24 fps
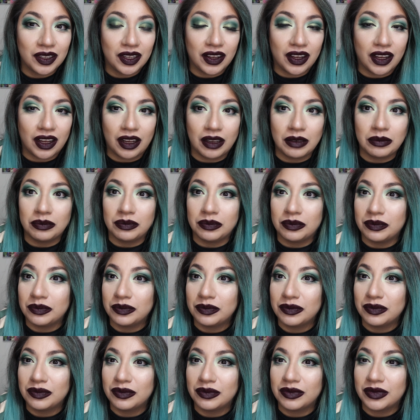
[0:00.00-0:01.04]

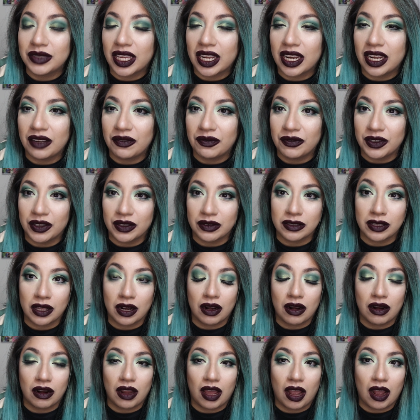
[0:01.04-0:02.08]
and it feels a
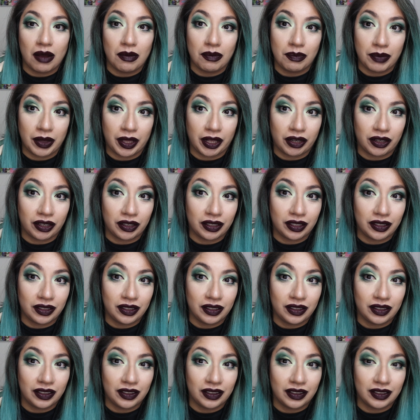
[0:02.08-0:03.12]
lot better
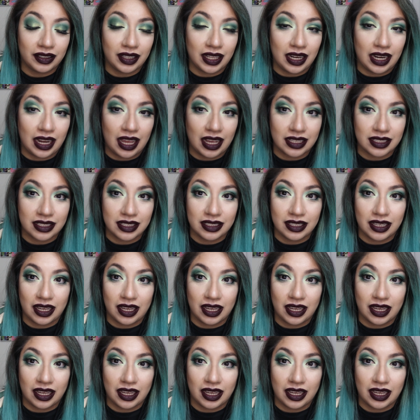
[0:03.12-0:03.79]
than last